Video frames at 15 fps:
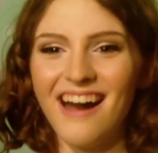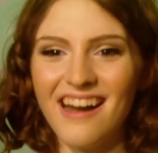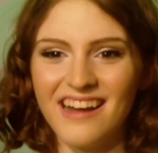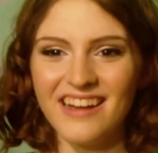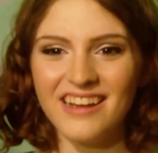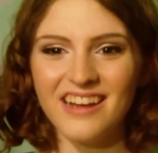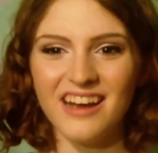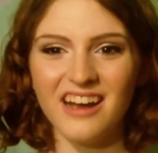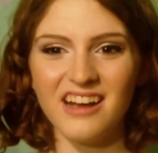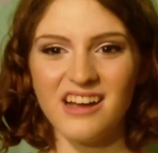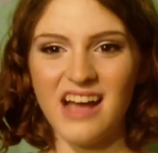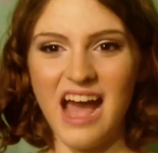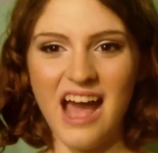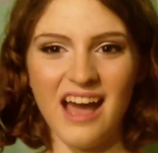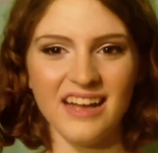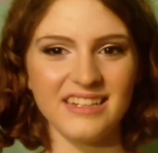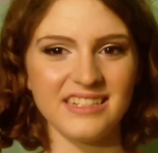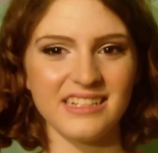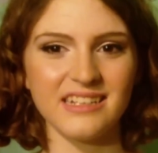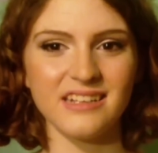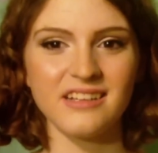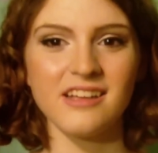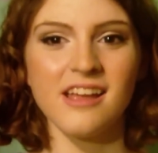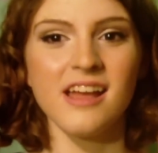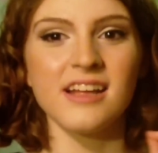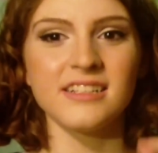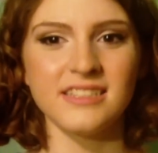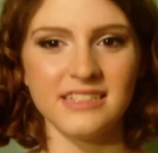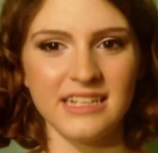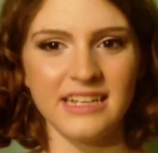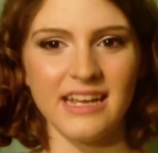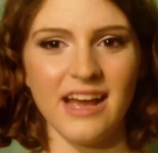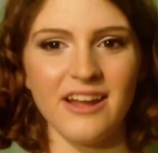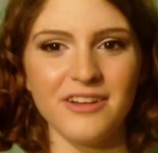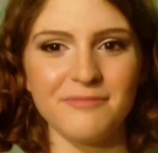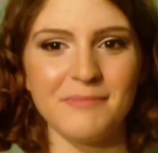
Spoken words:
I had to sneak out